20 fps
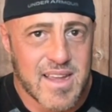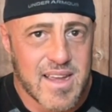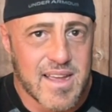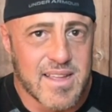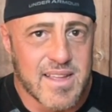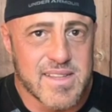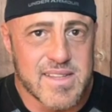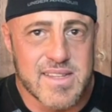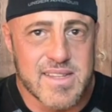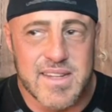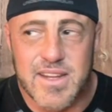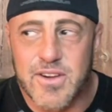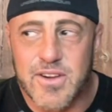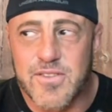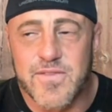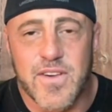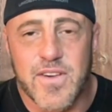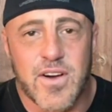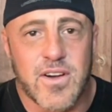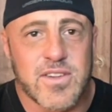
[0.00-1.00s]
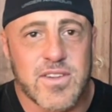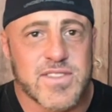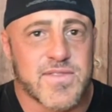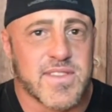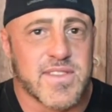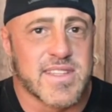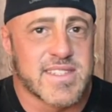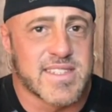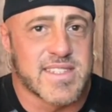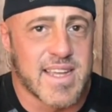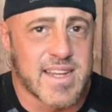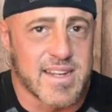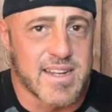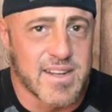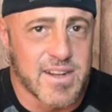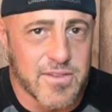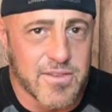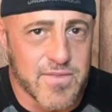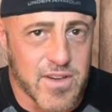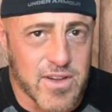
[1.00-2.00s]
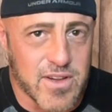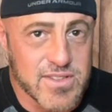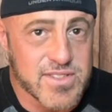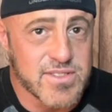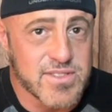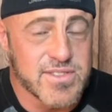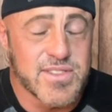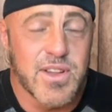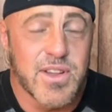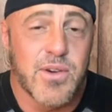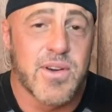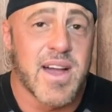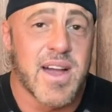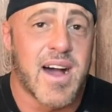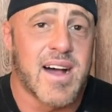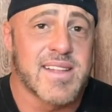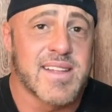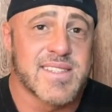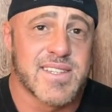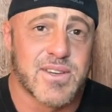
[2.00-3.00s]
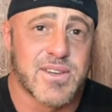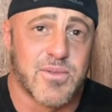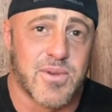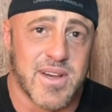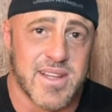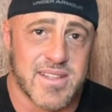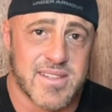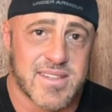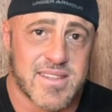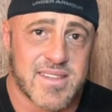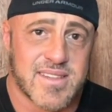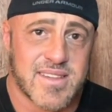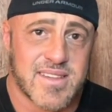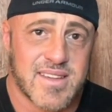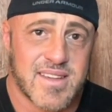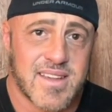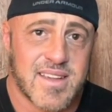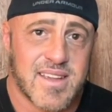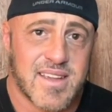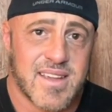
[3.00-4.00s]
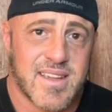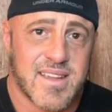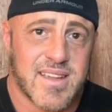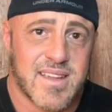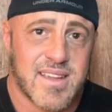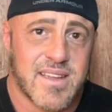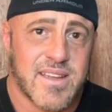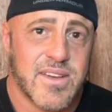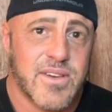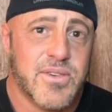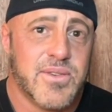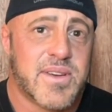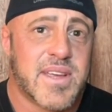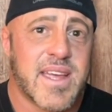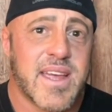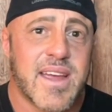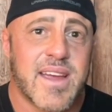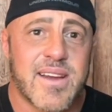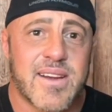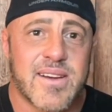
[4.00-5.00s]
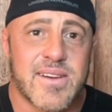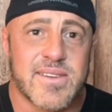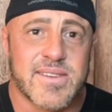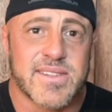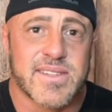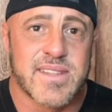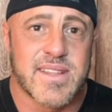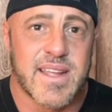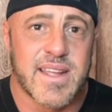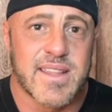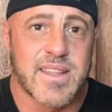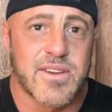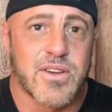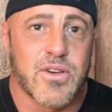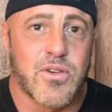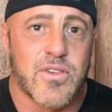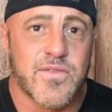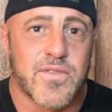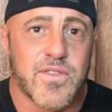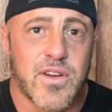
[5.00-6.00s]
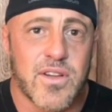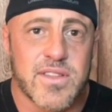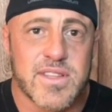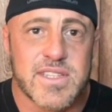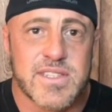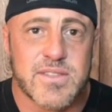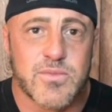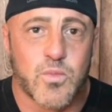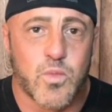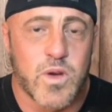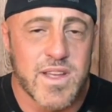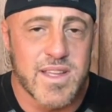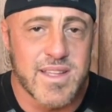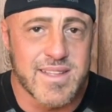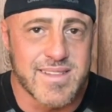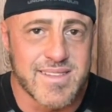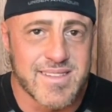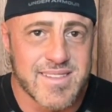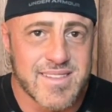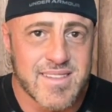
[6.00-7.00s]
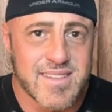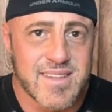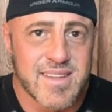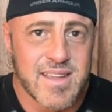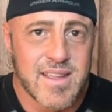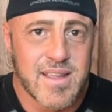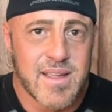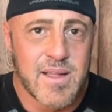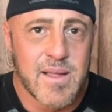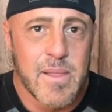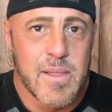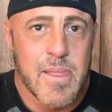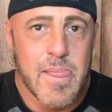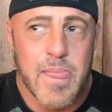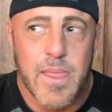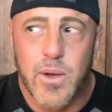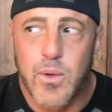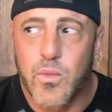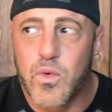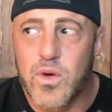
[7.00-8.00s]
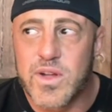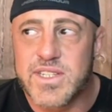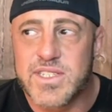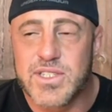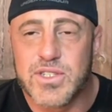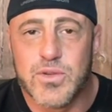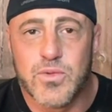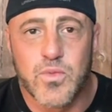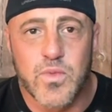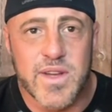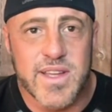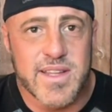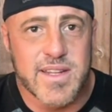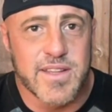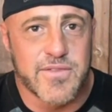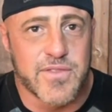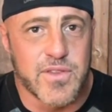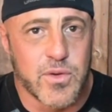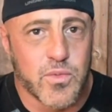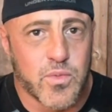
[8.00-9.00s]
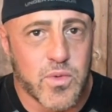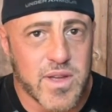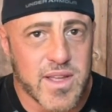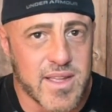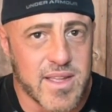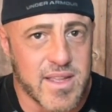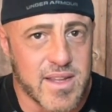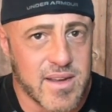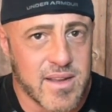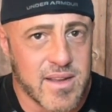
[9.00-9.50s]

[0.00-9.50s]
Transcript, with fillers: Uh, near falls for the sake of near falls. There's no consequence. Who cares? Like, they're going for all these wins. What do you win if you win?